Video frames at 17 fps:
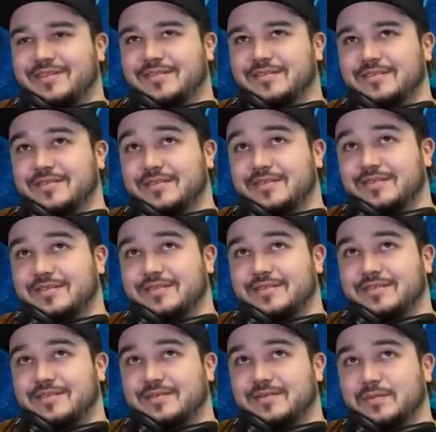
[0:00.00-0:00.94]

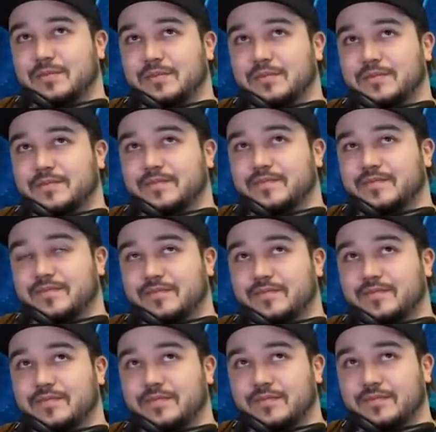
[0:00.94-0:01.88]

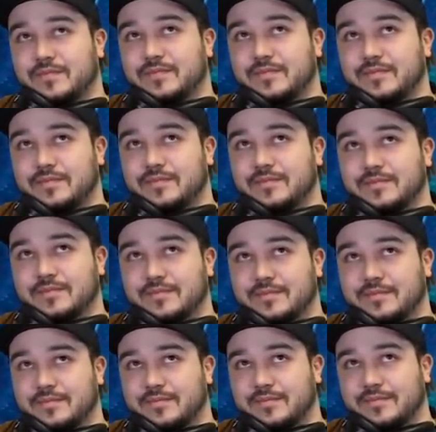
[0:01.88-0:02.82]

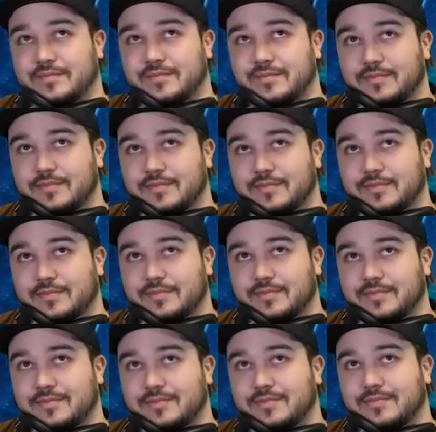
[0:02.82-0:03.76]

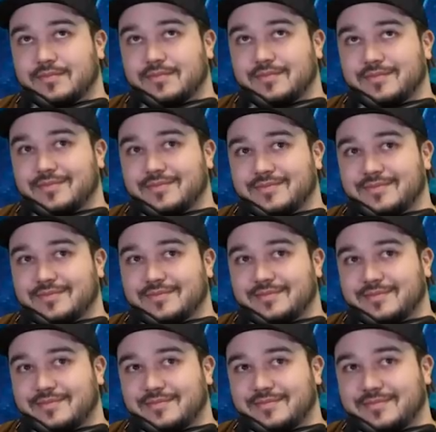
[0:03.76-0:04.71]

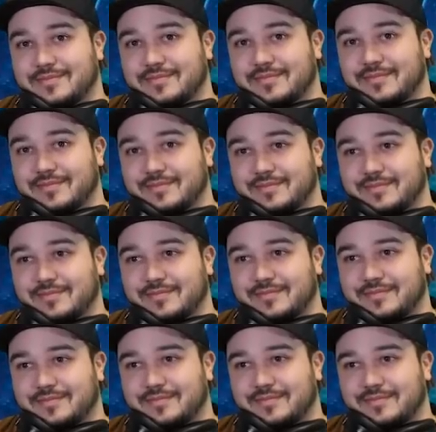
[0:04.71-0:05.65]

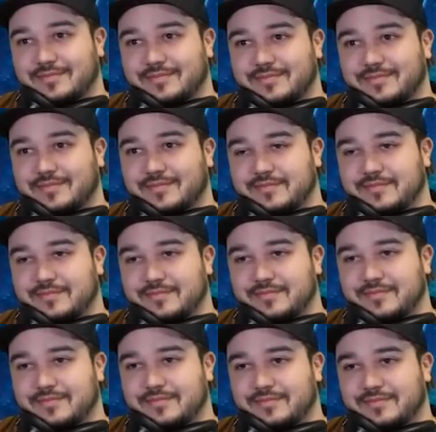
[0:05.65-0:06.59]

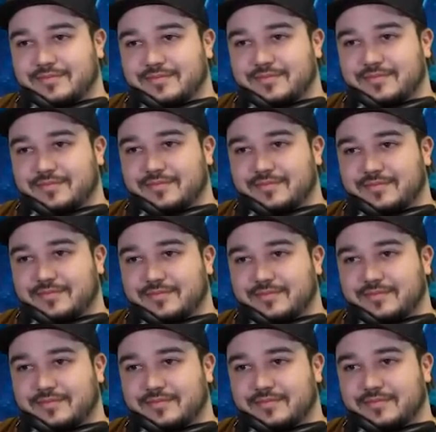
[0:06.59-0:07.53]

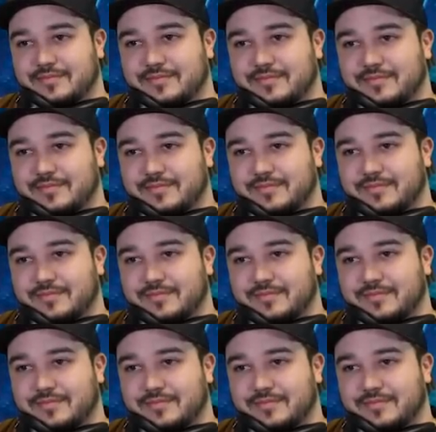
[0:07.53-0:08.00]
(not speaking)